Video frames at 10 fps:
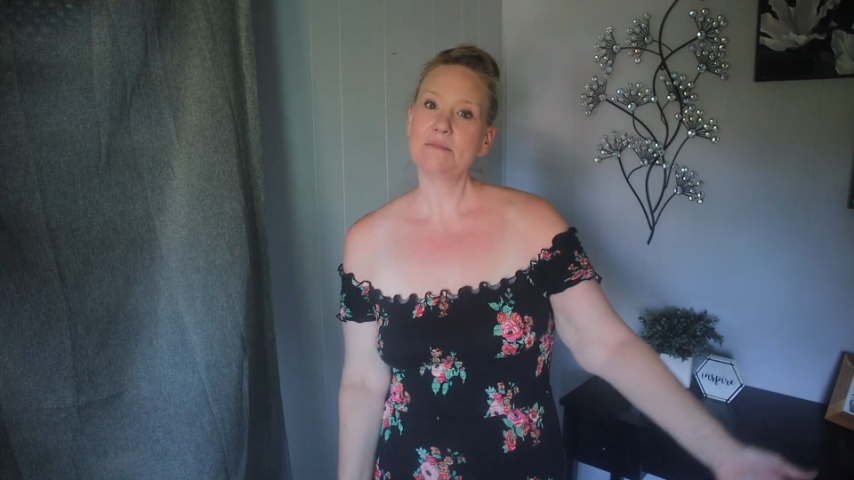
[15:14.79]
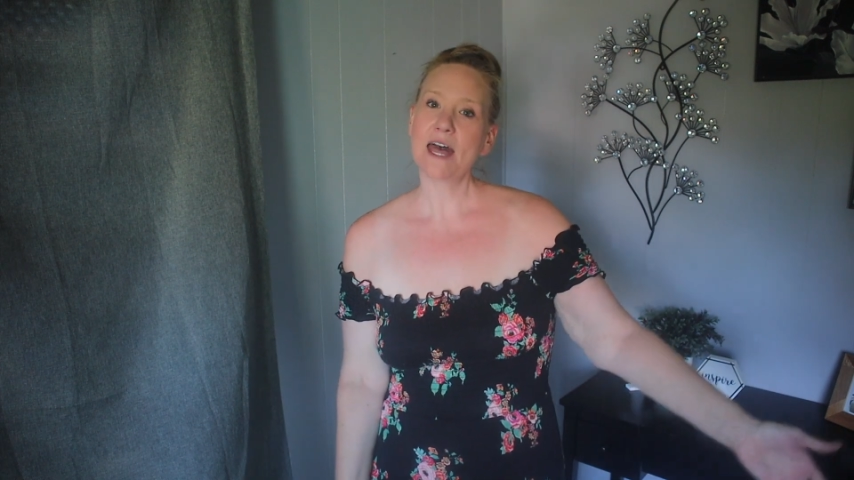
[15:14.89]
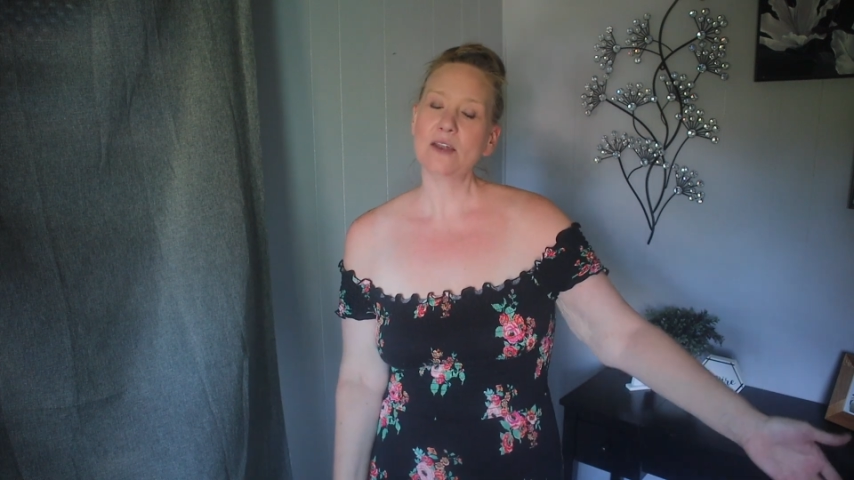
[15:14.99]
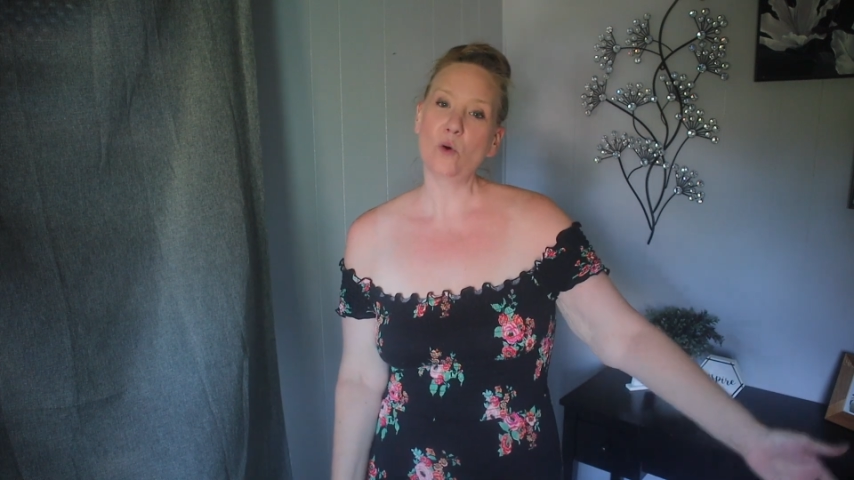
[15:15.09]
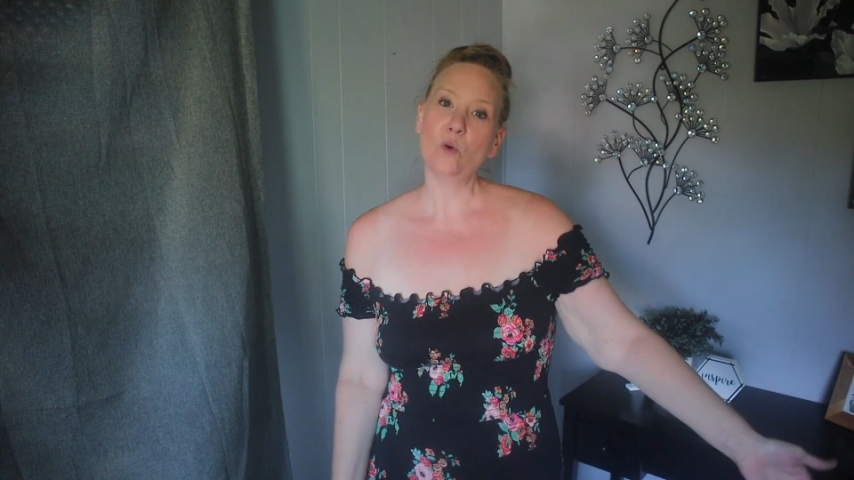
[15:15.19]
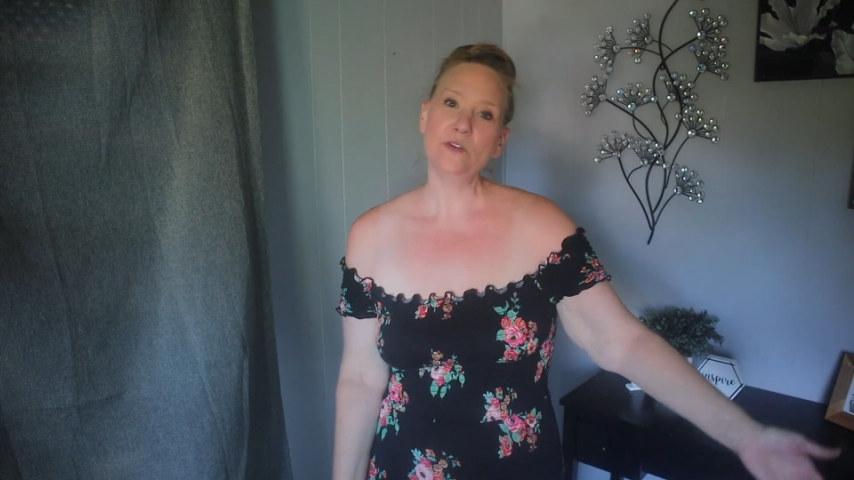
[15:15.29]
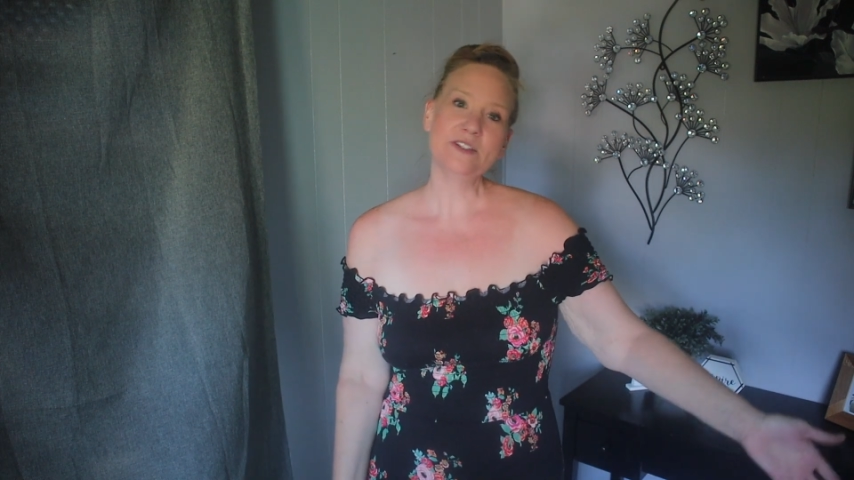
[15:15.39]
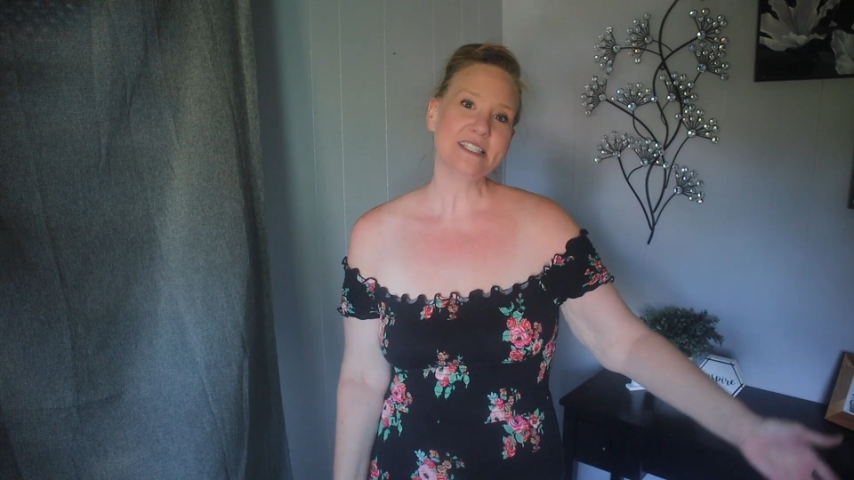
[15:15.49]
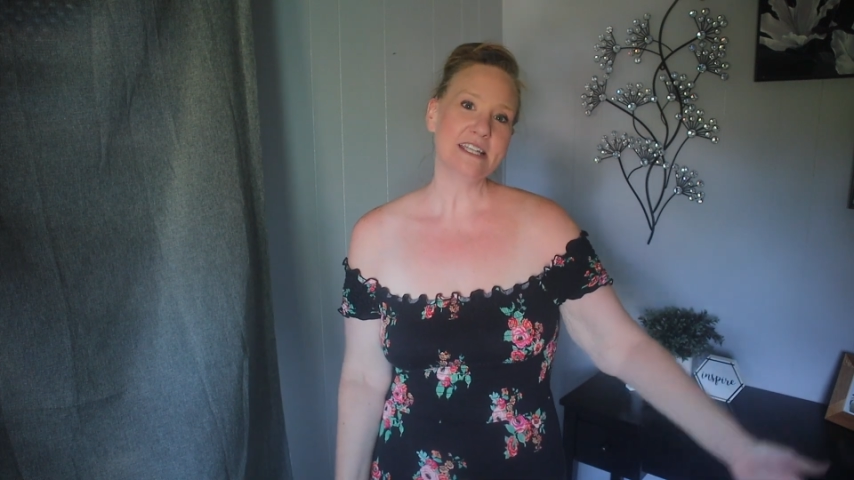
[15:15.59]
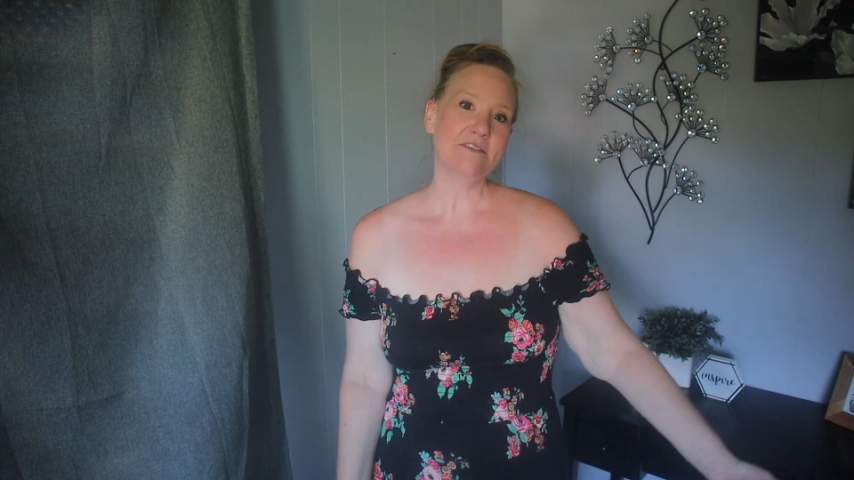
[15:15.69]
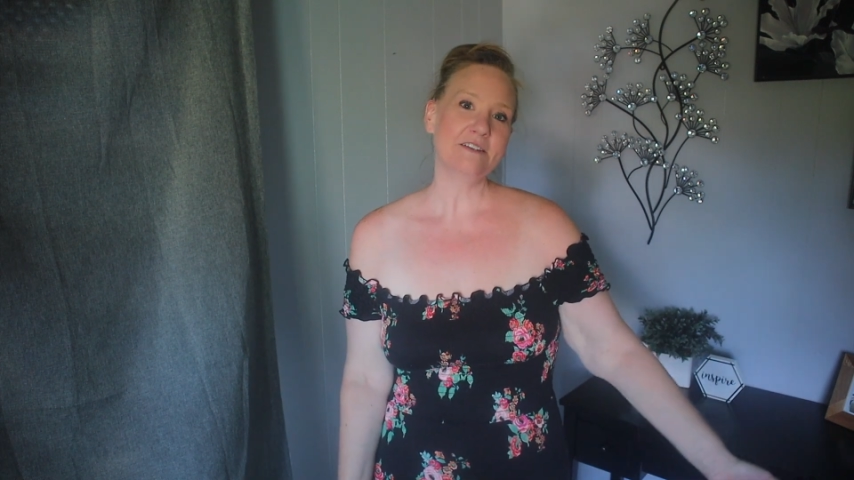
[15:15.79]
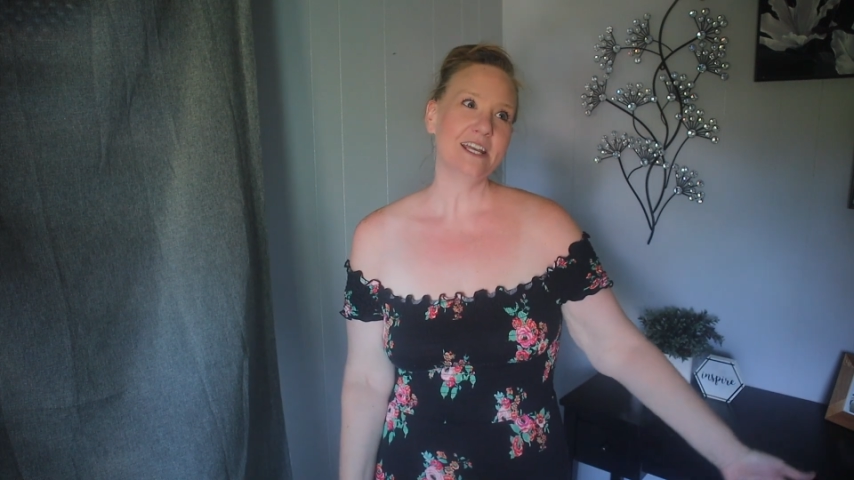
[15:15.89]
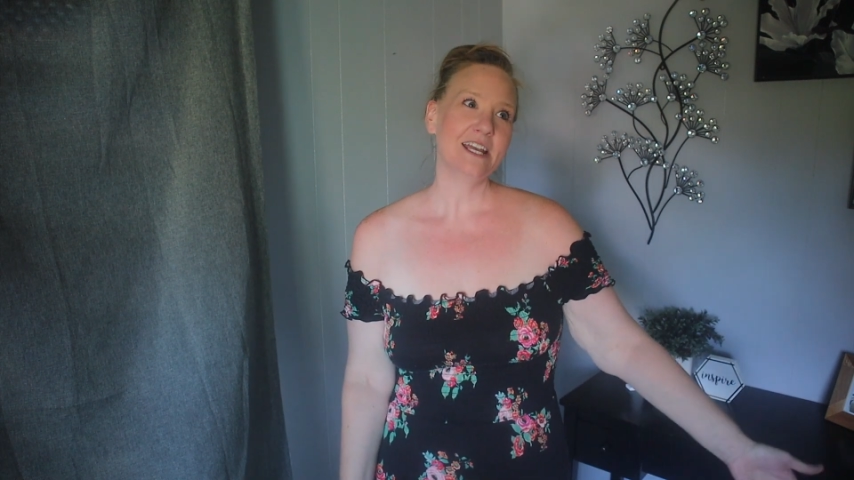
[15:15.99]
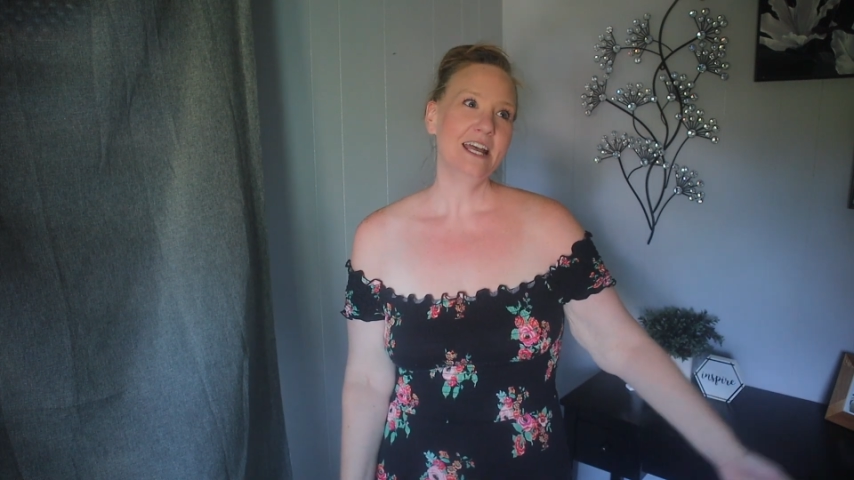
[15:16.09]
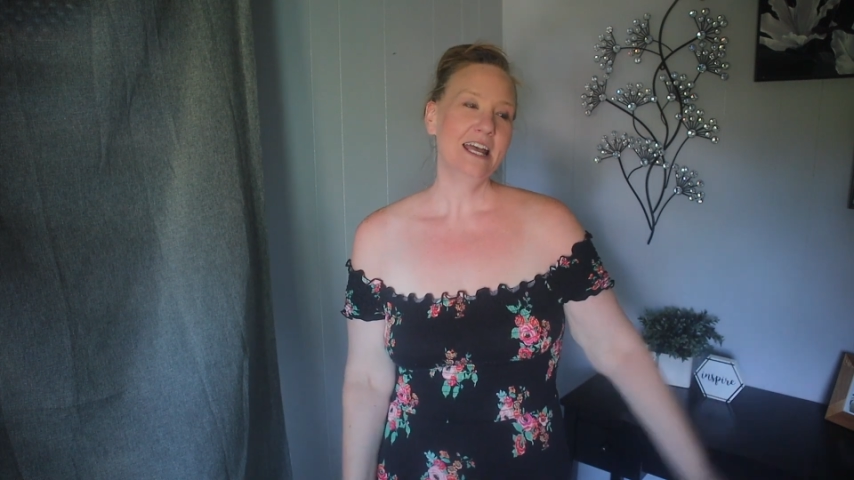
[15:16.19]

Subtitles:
that old Stephy.